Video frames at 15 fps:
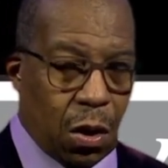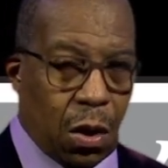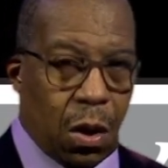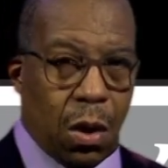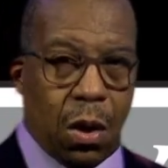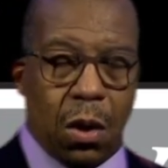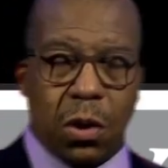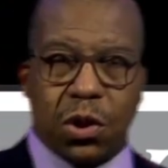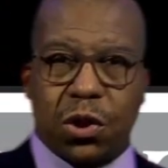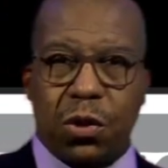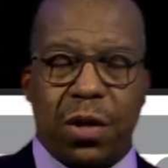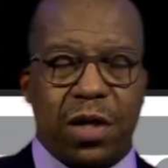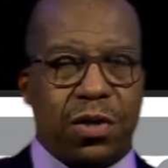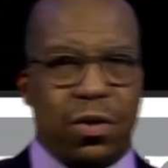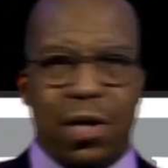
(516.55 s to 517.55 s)
so that you're
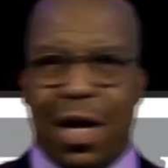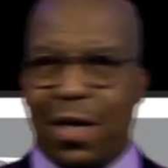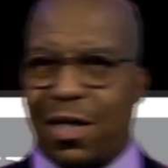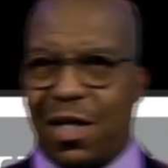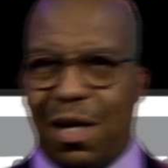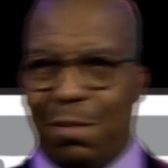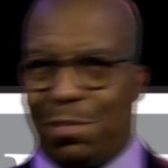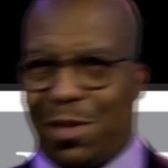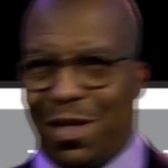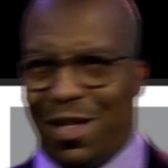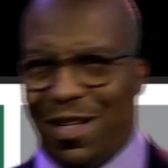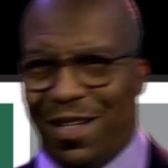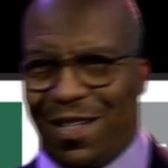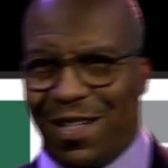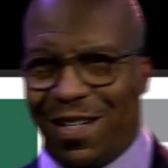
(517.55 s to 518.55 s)
not
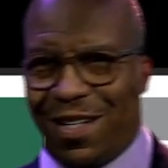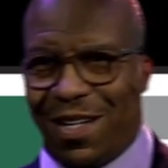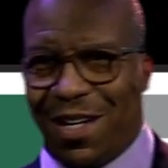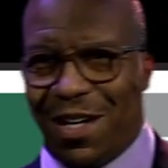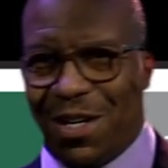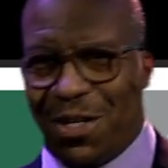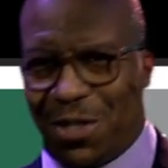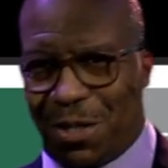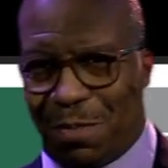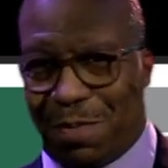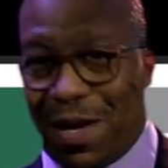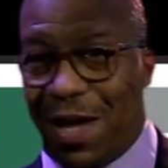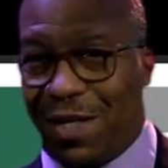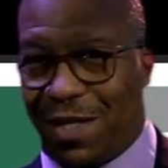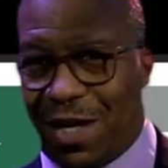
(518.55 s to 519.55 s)
tempted to pay
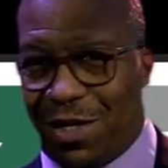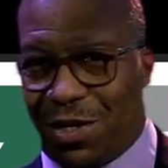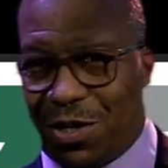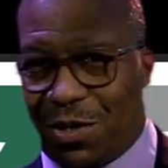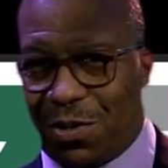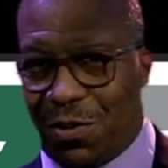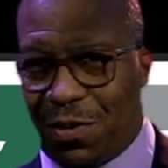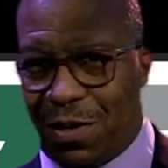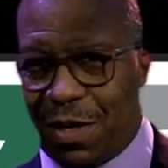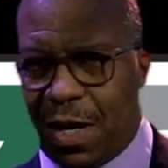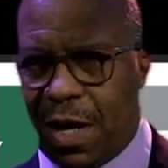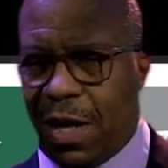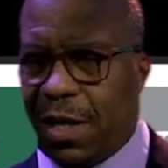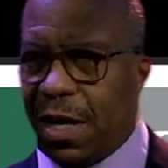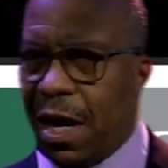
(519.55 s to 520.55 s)
attention to it.
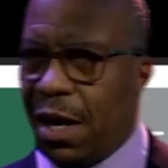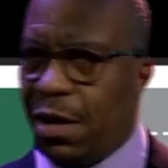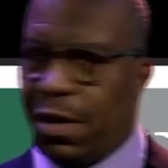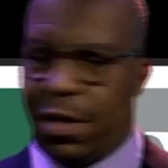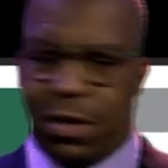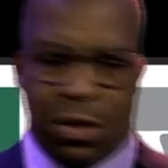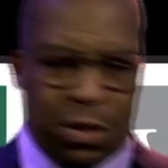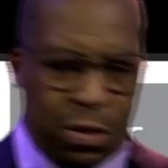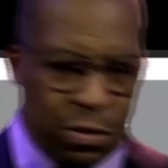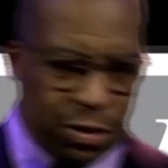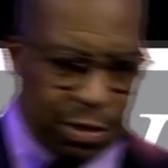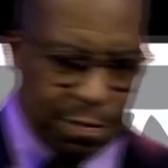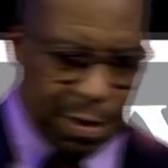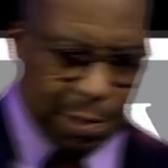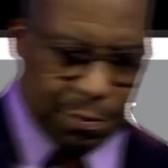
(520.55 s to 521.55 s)
Now, I know some
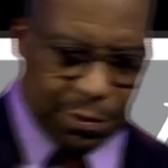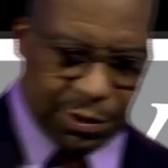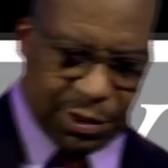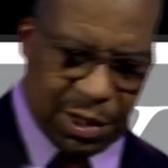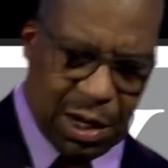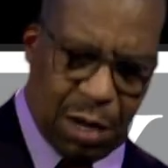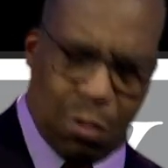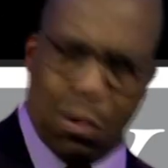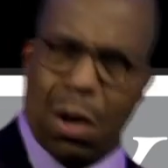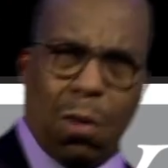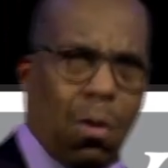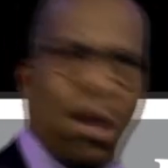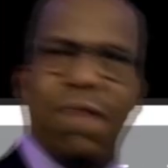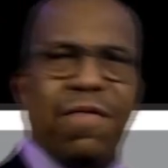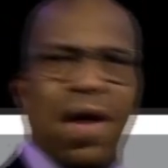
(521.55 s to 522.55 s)
people say, well, what if
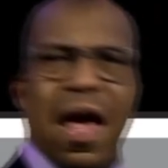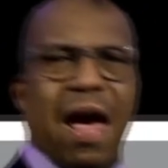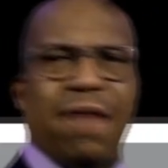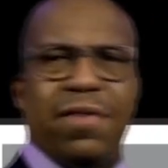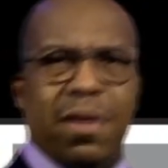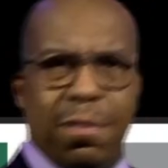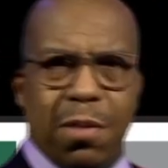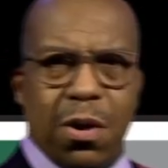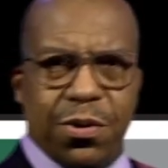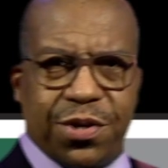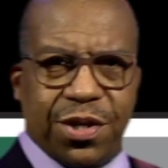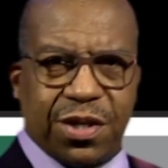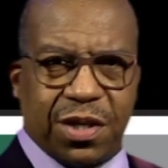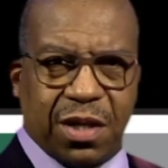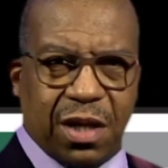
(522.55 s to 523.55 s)
I have an
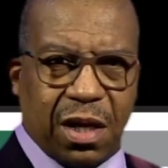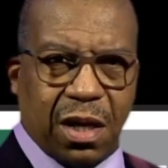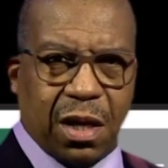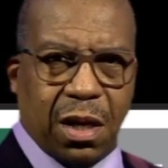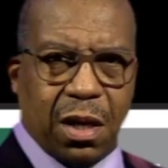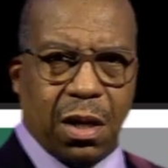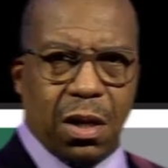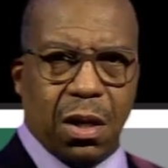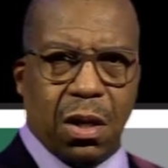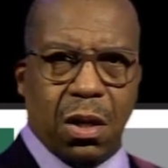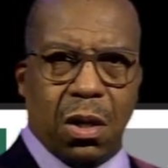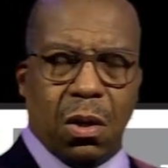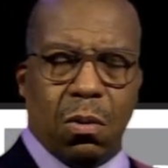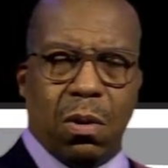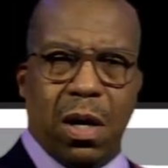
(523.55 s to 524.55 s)
emergency?
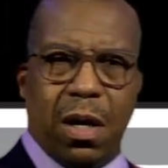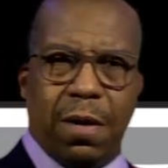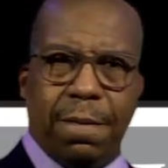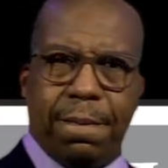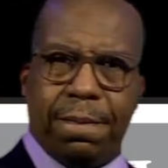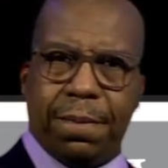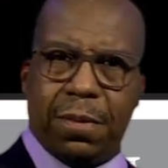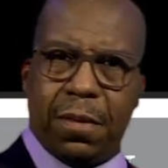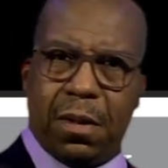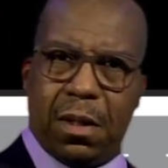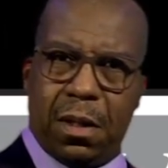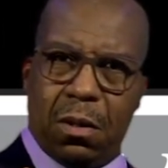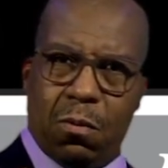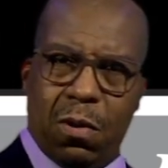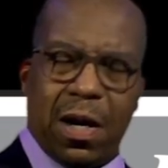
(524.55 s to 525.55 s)
Well, when
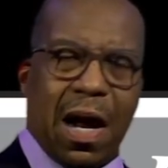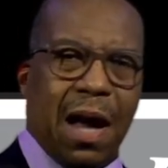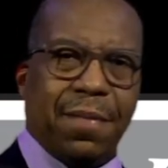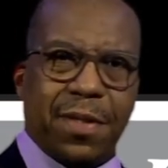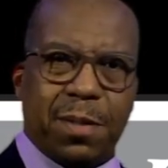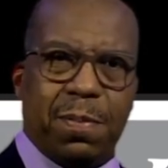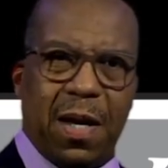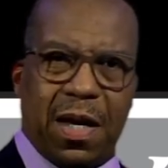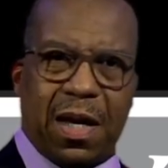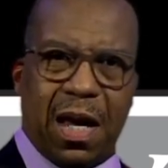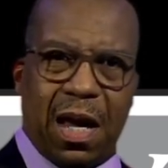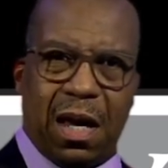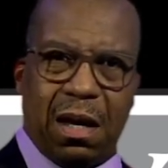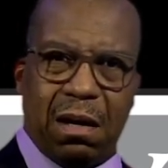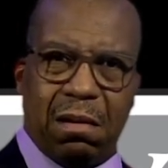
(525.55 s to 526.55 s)
I'm speaking,
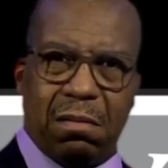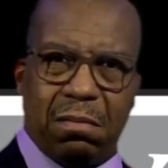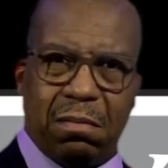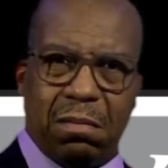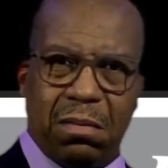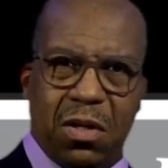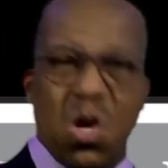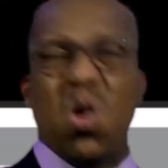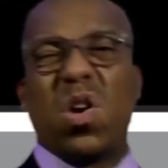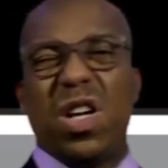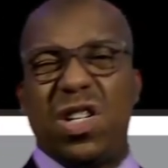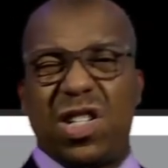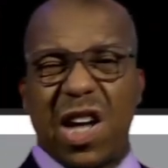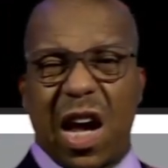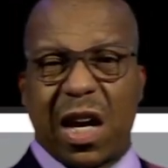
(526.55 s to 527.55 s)
you can check
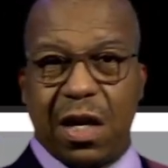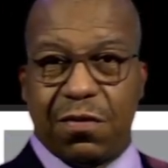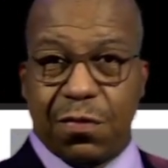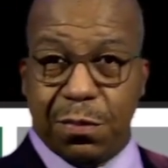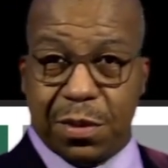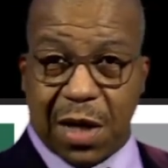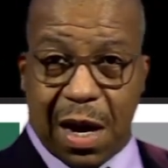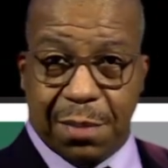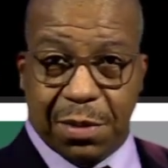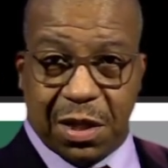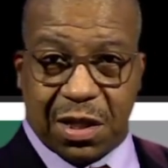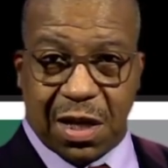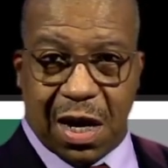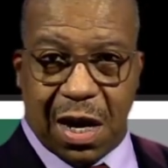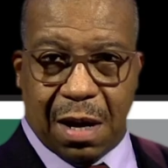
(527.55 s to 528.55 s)
it from time to time.